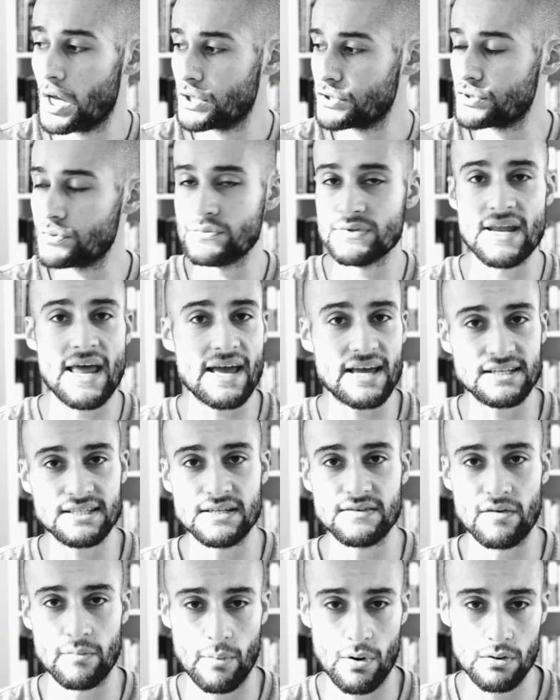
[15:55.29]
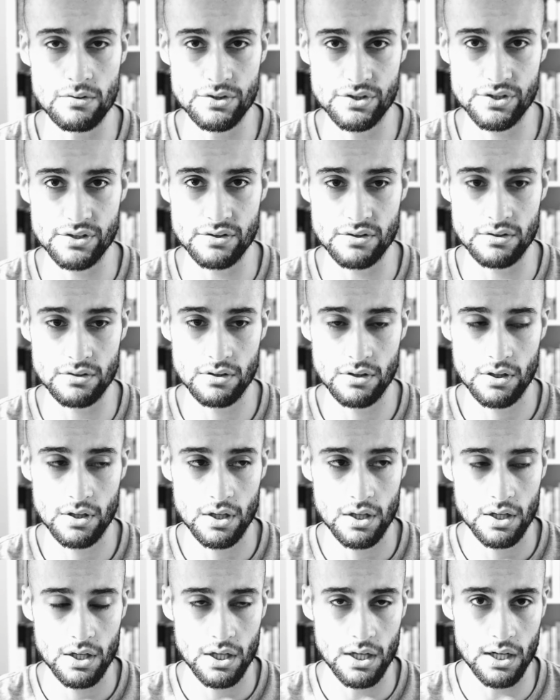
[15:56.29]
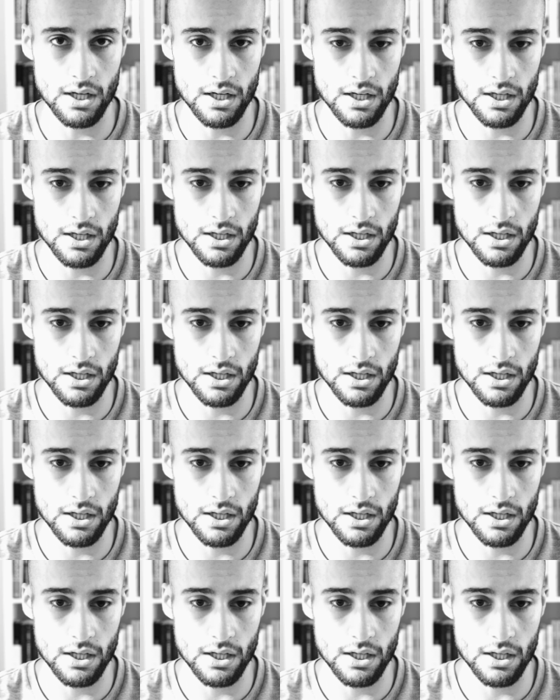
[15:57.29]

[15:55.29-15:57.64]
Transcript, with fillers: to negative emotion? Uh,